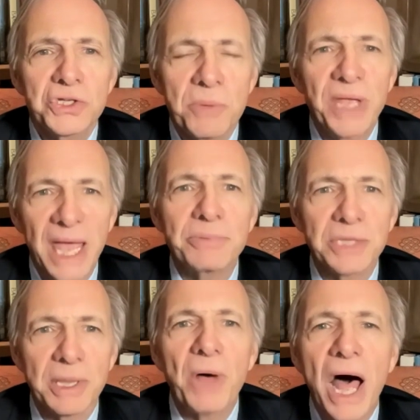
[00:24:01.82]
to be able
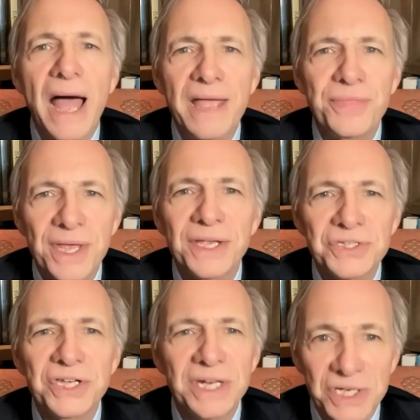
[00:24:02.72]
to buy
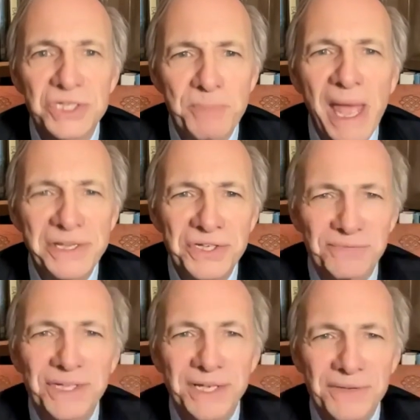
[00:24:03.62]
things
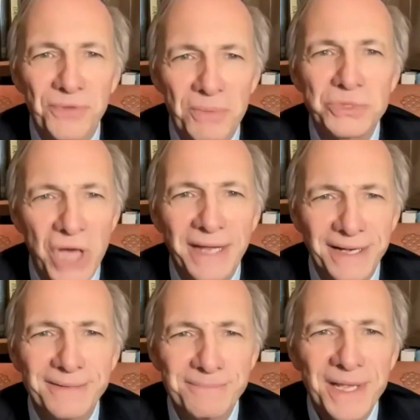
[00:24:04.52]
inexpensively from
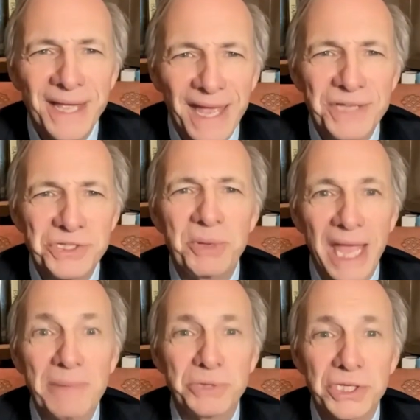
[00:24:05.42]
China and to
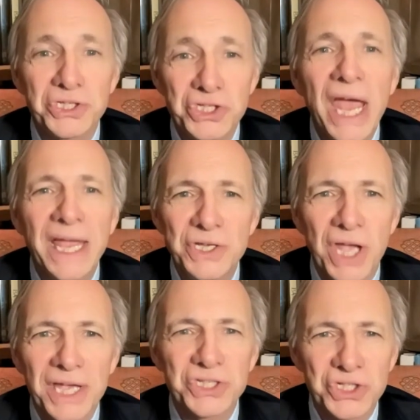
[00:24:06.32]
be able to
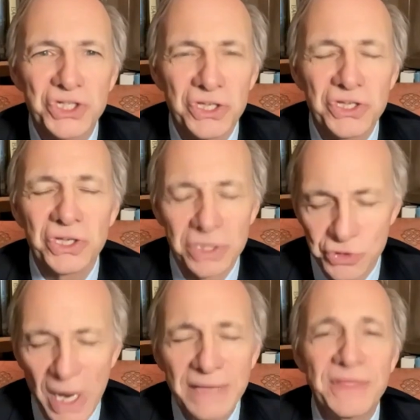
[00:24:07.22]

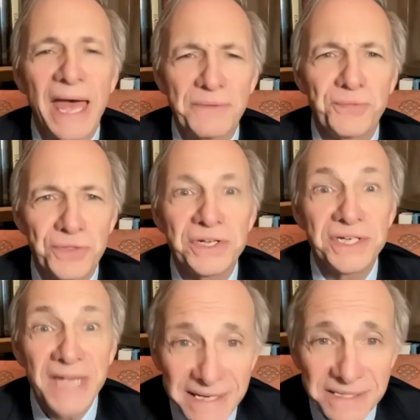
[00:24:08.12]
trade that for the
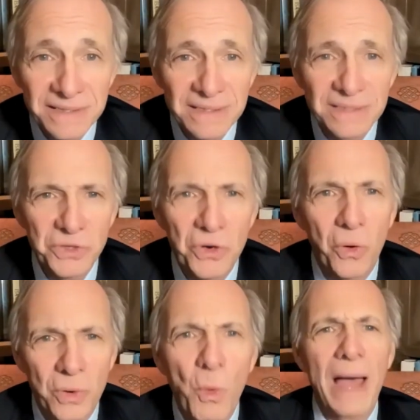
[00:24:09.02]
debt.
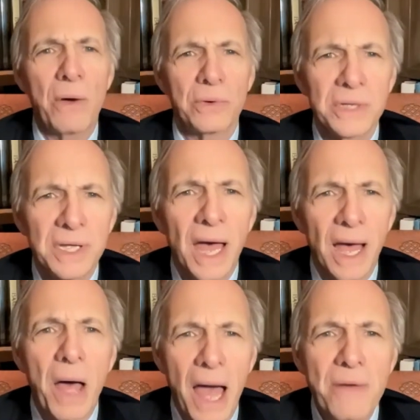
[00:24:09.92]

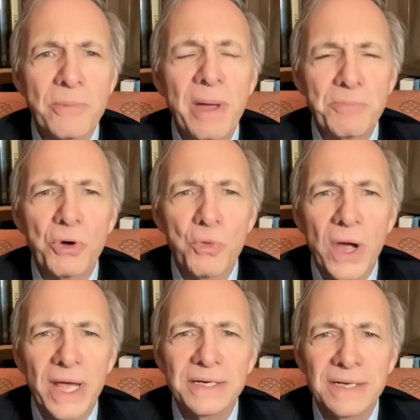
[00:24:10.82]
I remember
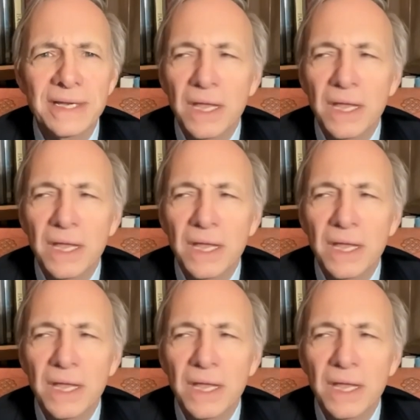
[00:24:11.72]
when